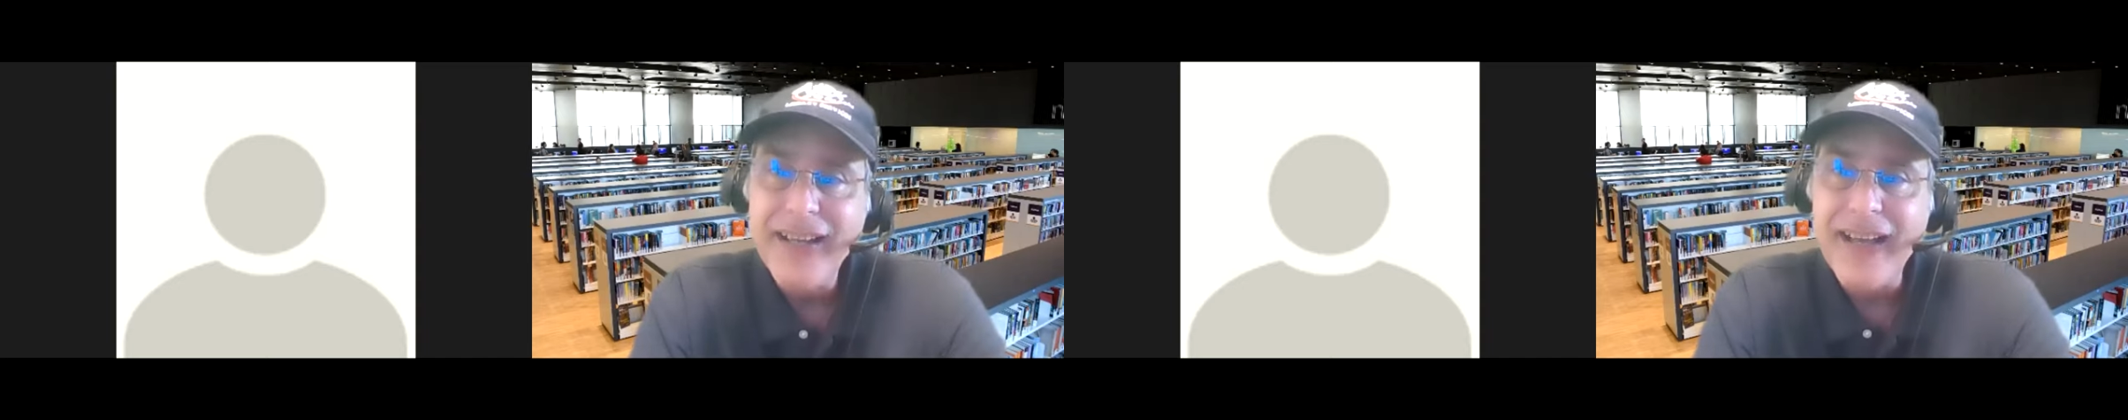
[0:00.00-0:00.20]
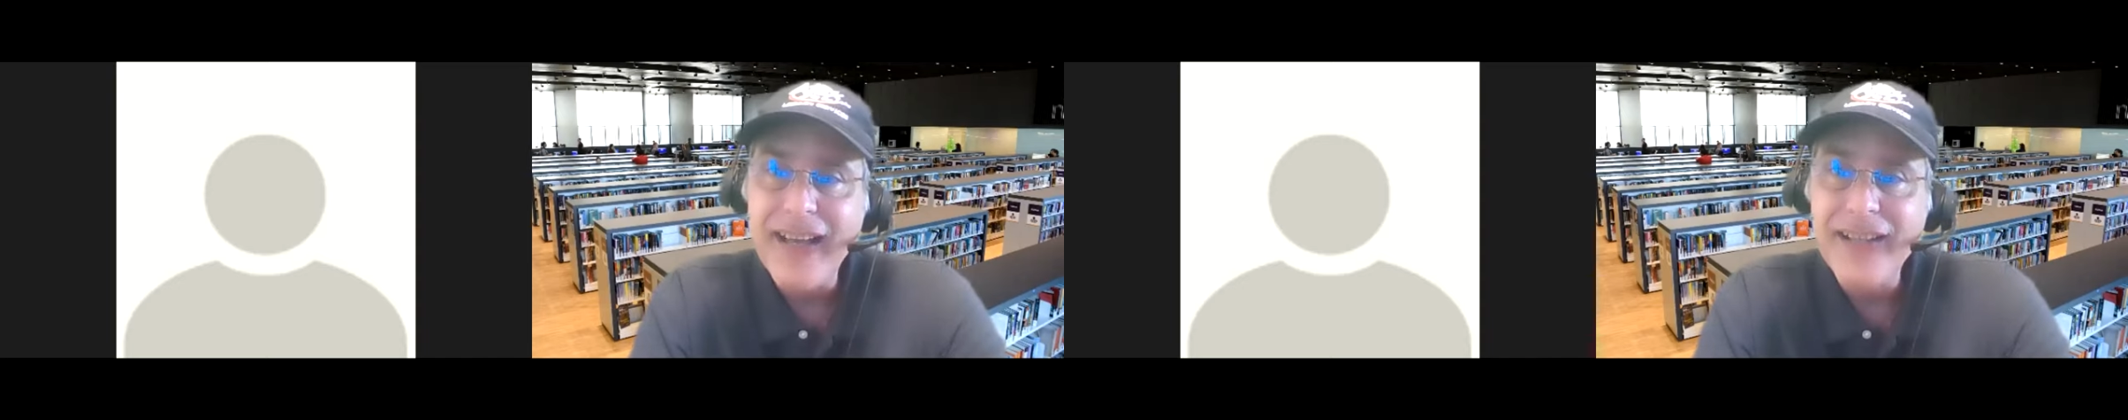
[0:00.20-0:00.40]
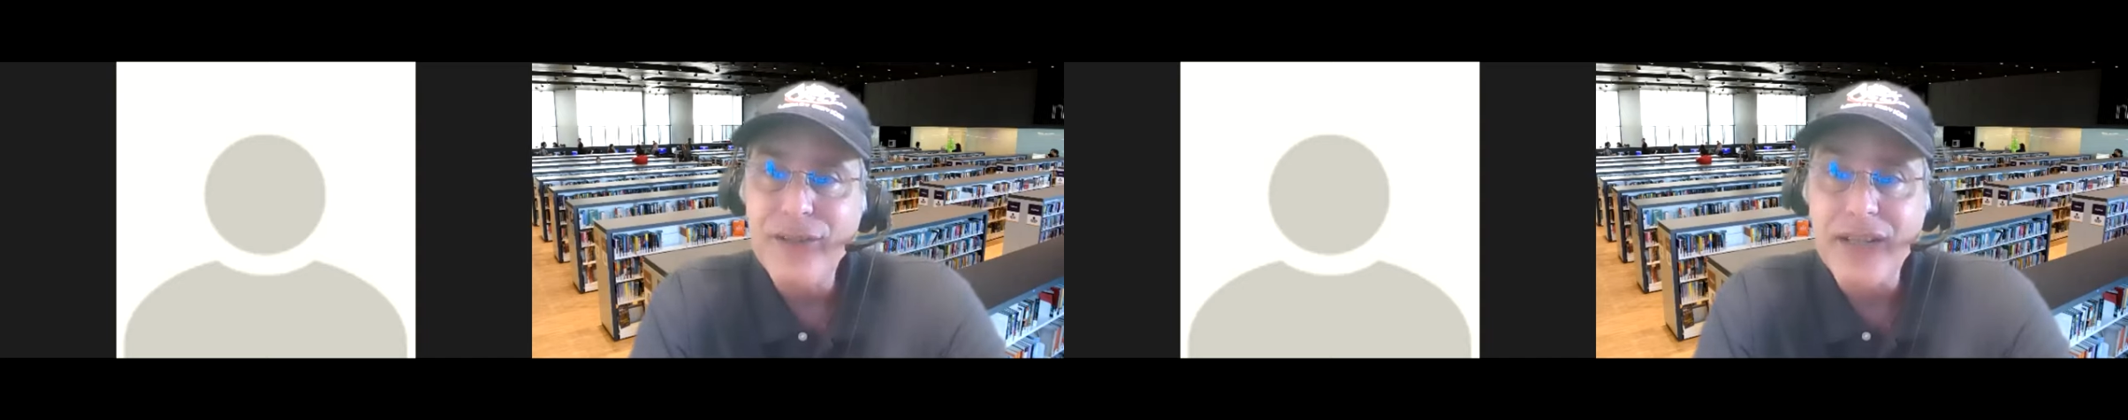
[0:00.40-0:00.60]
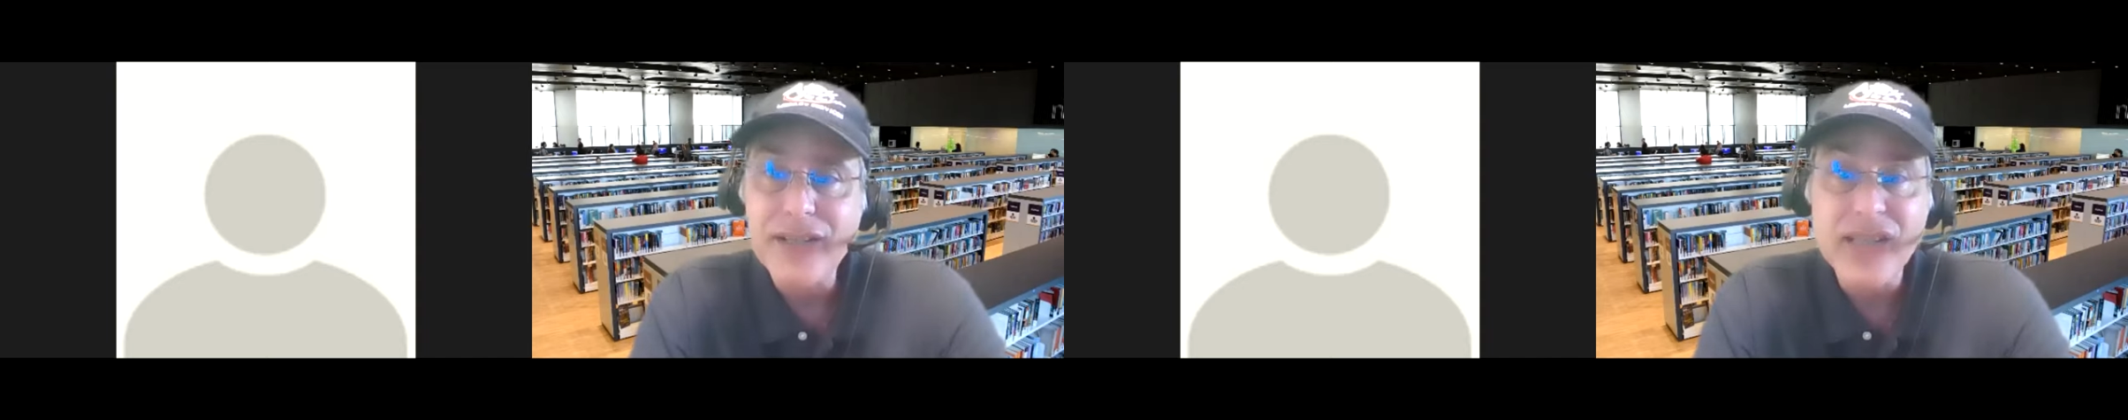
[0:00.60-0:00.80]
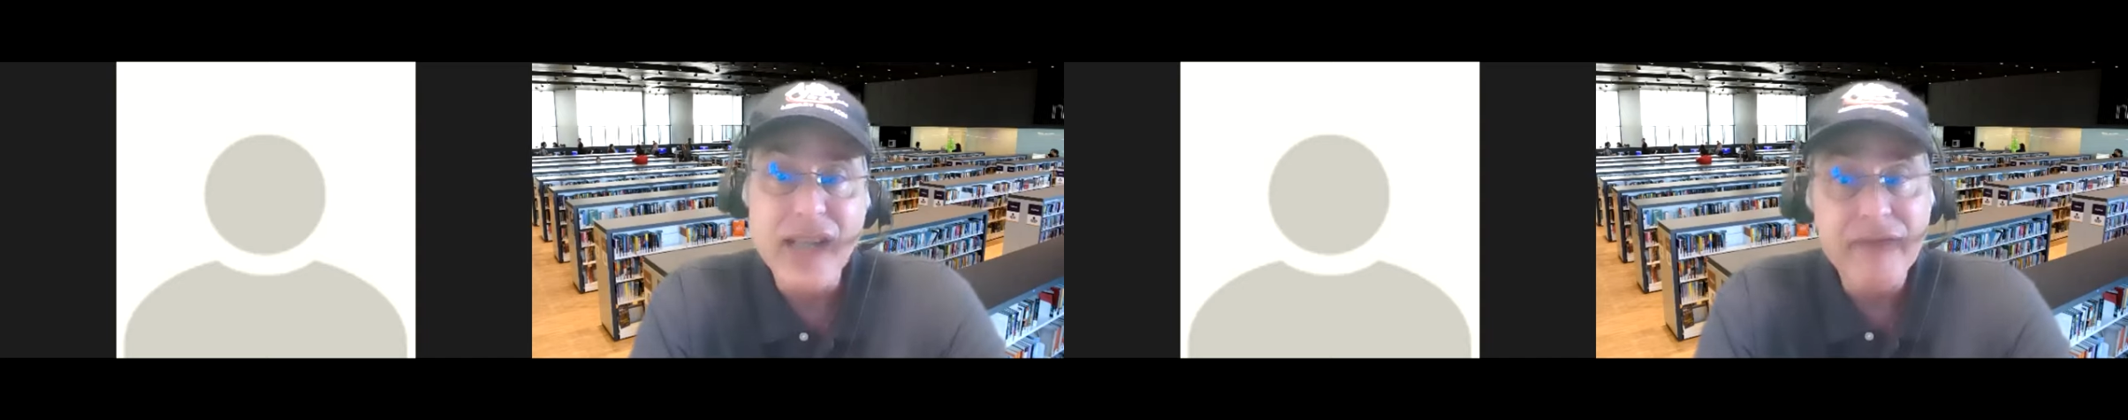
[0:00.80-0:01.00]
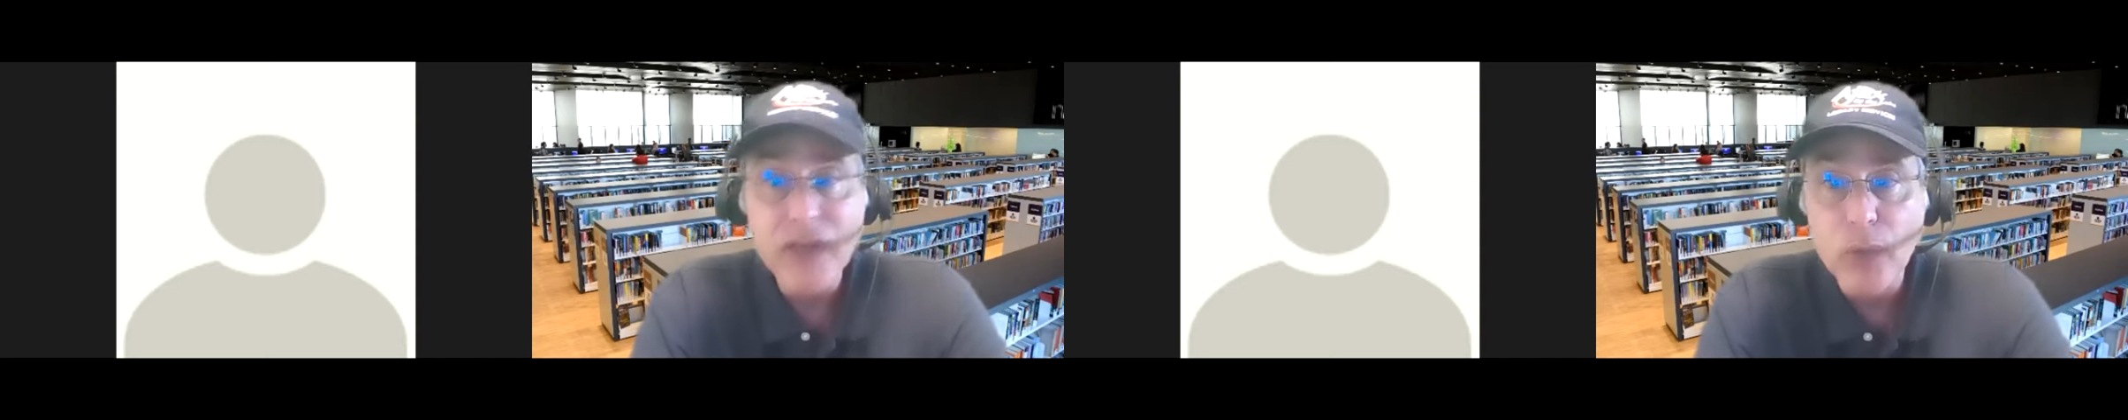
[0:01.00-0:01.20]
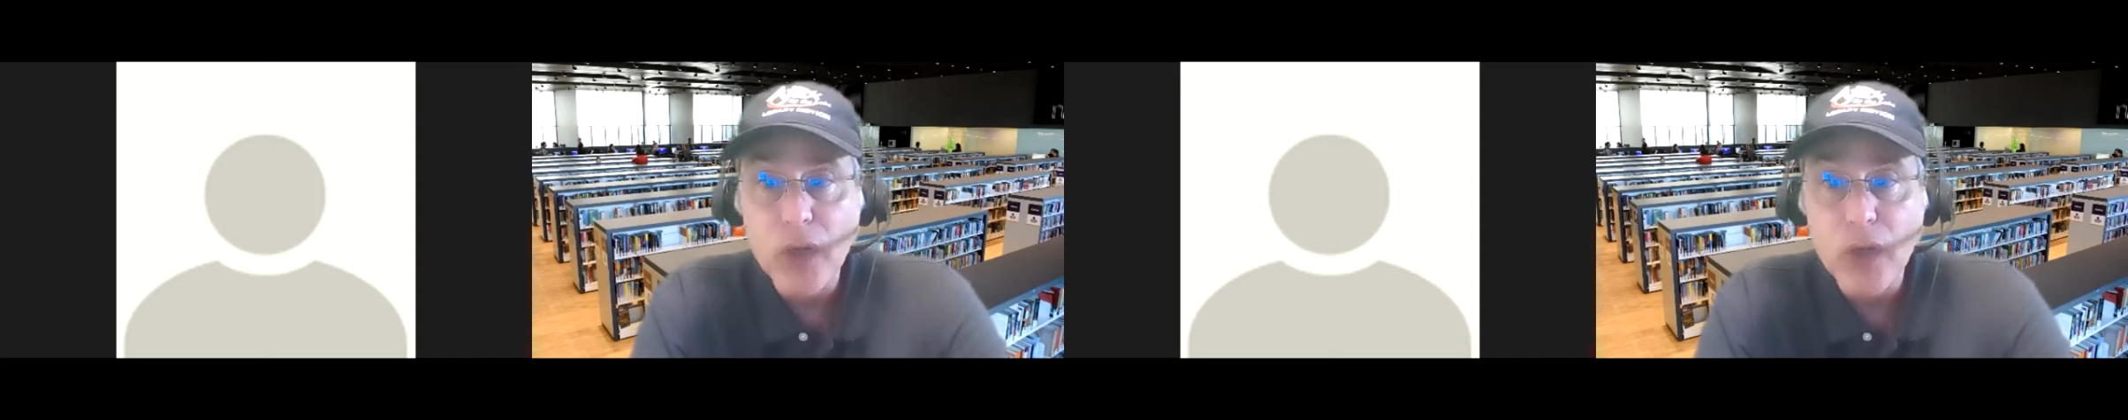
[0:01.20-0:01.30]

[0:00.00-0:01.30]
and you can save your